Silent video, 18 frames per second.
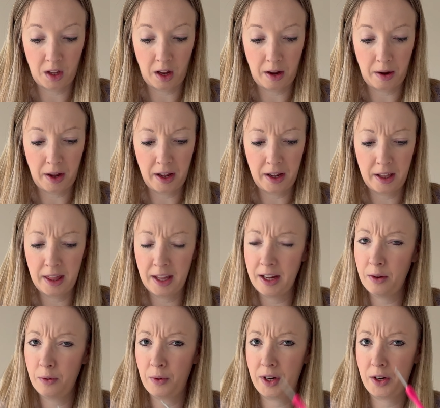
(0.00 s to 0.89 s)
I
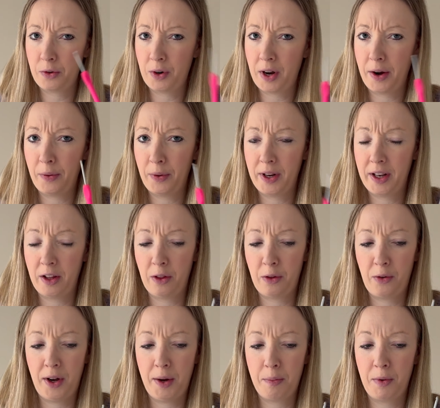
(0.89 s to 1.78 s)
think we try with the
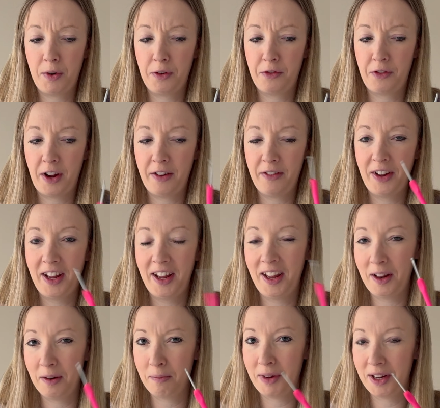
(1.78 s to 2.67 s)
3.5.
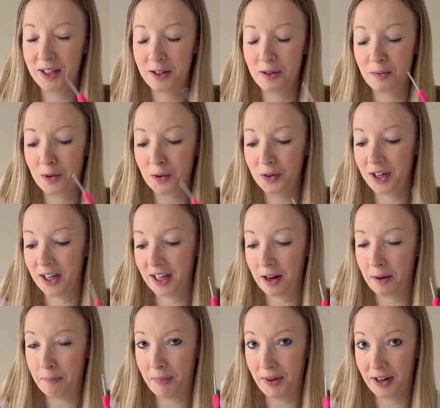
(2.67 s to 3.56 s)
It makes the project
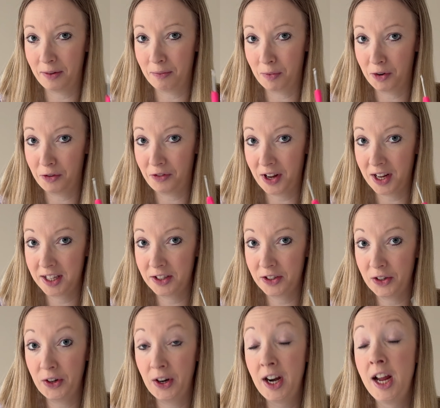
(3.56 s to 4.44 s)
a bit more
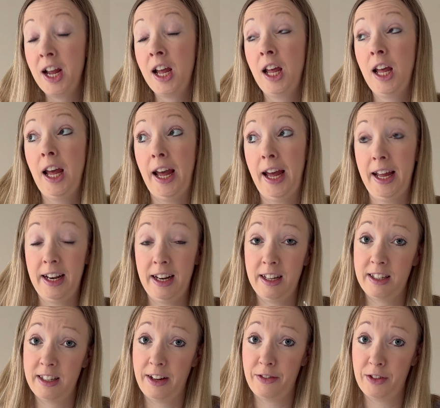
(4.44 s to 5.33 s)
faster, and
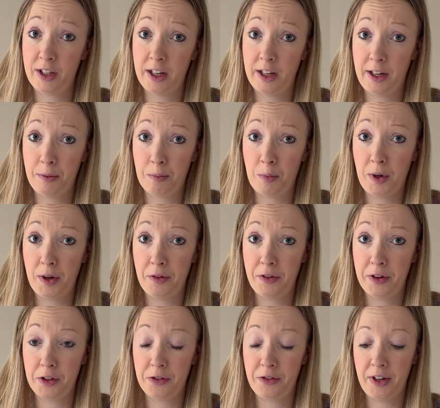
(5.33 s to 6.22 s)
as I've said in
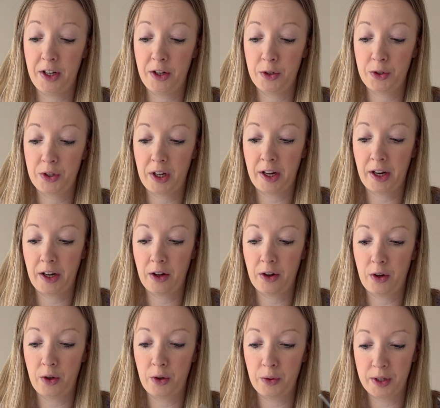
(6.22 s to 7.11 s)
previous videos, I
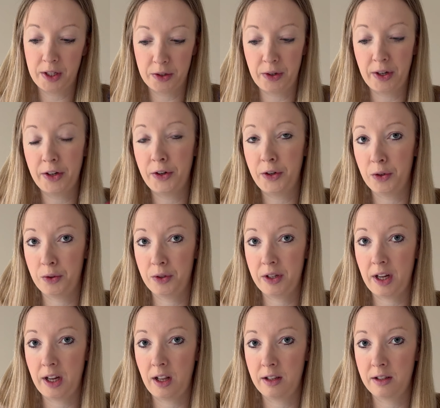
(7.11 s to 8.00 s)
always try to use
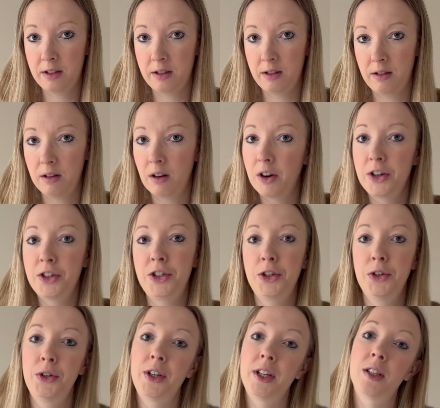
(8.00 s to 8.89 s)
as large
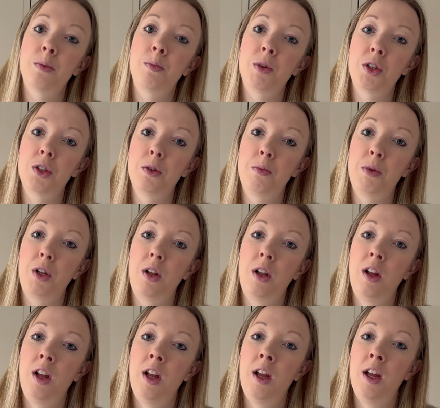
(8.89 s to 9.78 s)
hook as possible,
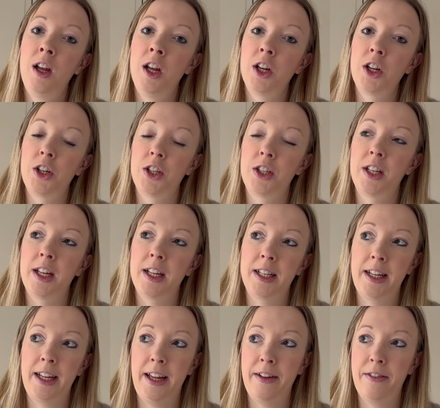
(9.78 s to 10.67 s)
because
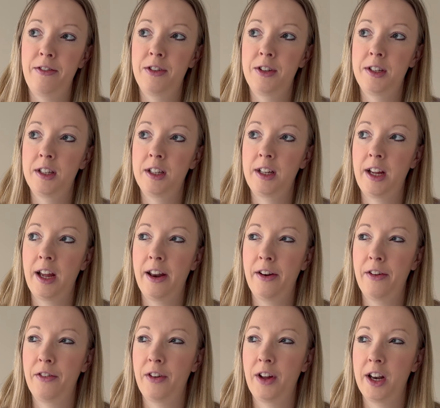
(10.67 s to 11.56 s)
that gives kind
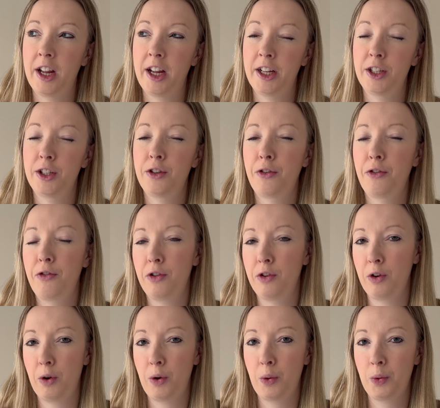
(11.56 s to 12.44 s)
of a nice
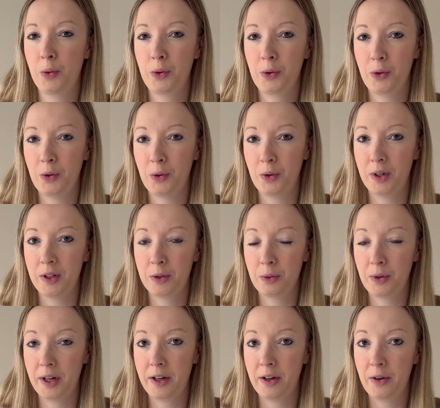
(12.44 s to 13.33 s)
flow to the
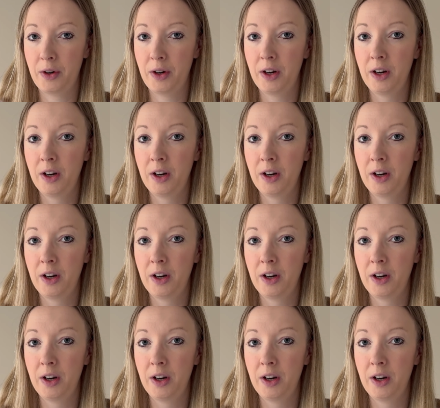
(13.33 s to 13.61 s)
sweater.